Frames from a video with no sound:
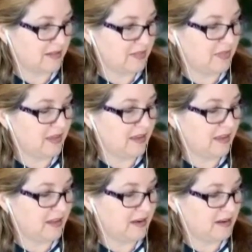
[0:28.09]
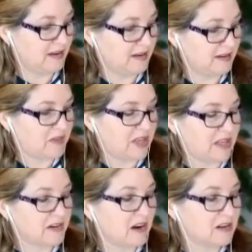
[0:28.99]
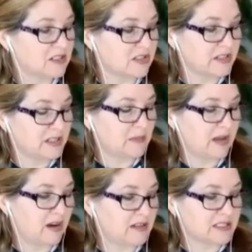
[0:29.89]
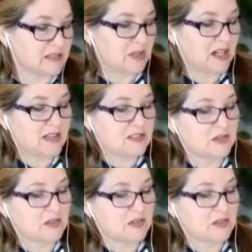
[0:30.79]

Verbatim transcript: And then I have a kindergarten student in my autism class